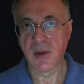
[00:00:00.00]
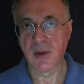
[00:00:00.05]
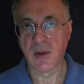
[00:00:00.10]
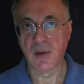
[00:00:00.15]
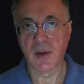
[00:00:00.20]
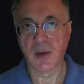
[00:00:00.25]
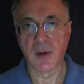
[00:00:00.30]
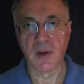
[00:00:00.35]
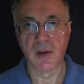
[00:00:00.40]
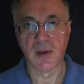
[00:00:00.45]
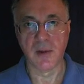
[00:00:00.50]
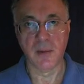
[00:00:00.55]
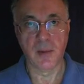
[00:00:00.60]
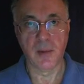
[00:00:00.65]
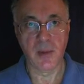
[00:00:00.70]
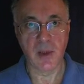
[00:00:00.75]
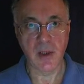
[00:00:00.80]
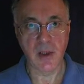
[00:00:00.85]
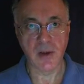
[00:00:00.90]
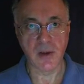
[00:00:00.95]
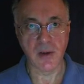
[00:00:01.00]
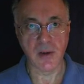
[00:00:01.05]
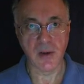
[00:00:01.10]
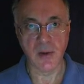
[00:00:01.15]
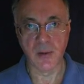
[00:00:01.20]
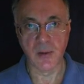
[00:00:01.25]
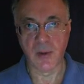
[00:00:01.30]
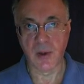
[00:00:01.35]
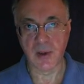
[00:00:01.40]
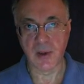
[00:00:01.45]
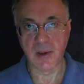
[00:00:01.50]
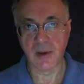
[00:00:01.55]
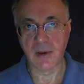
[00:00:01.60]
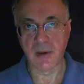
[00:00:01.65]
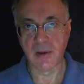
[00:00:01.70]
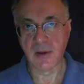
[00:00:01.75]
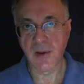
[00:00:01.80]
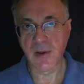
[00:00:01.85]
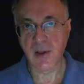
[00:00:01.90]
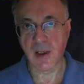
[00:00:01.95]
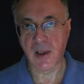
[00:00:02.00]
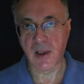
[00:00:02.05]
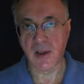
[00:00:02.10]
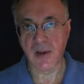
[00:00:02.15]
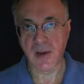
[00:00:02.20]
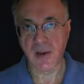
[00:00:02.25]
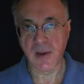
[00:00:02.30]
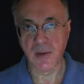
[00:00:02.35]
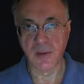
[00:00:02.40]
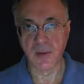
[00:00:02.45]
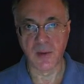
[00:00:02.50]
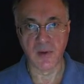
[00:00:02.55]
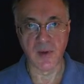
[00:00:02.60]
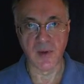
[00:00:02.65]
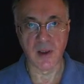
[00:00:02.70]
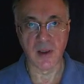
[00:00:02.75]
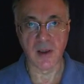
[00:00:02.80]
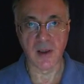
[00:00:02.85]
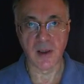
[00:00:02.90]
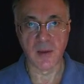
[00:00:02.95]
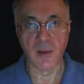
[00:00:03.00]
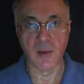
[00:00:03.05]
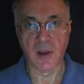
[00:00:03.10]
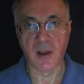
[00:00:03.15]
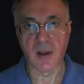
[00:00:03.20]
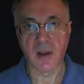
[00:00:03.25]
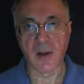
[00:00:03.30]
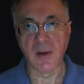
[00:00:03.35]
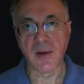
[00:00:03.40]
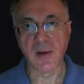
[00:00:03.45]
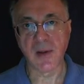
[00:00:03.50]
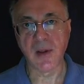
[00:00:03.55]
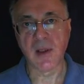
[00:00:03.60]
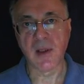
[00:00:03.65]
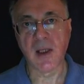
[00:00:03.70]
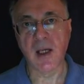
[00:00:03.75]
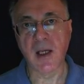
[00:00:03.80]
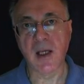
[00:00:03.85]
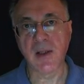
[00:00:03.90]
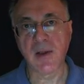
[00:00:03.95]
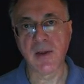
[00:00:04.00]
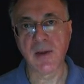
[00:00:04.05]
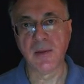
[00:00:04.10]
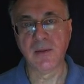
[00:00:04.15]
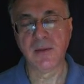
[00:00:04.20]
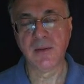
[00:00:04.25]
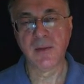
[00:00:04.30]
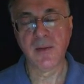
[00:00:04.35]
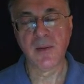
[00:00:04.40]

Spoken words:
So we call them pressure-supported stars moving like molecules in gas.